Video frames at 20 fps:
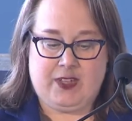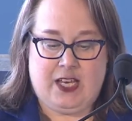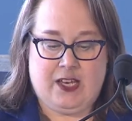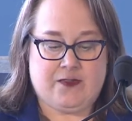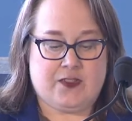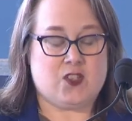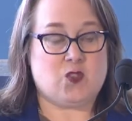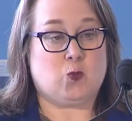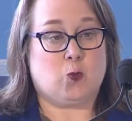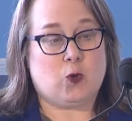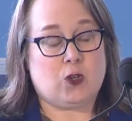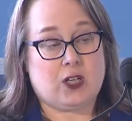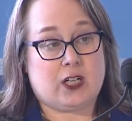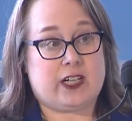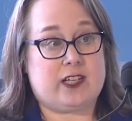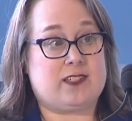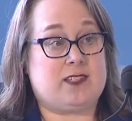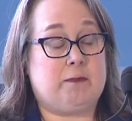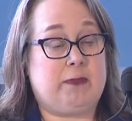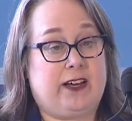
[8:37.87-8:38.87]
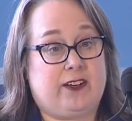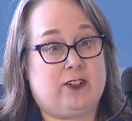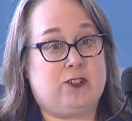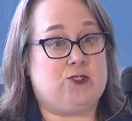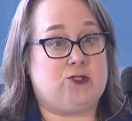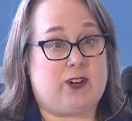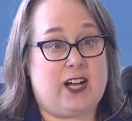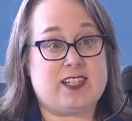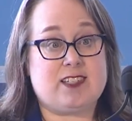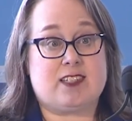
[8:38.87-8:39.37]
This work is about
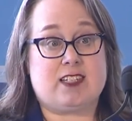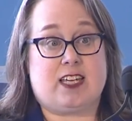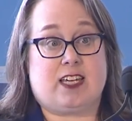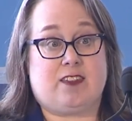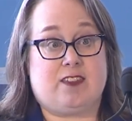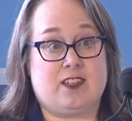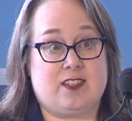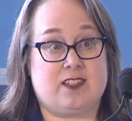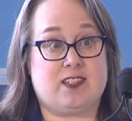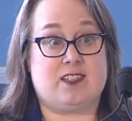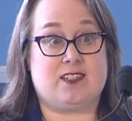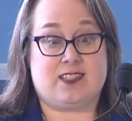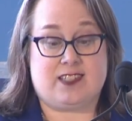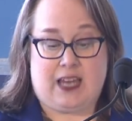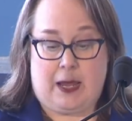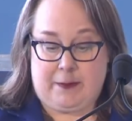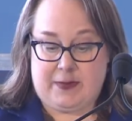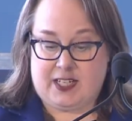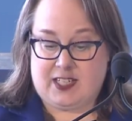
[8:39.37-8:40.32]
addressing the systemic